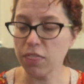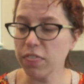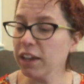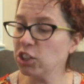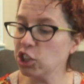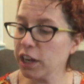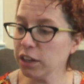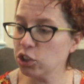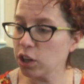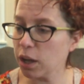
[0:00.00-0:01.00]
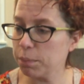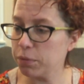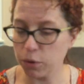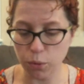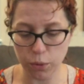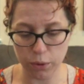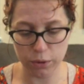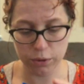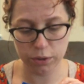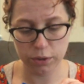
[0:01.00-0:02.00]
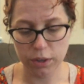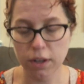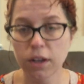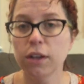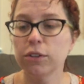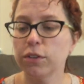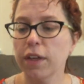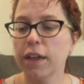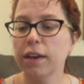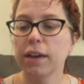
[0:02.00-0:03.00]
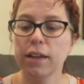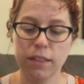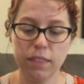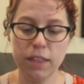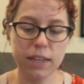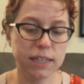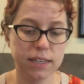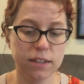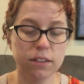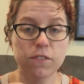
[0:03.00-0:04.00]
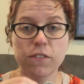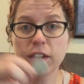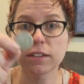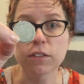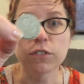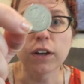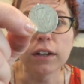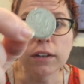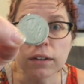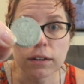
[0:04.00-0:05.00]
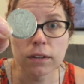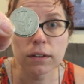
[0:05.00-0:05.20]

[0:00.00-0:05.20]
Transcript: they changed up the quarters so that this is still the face in the front,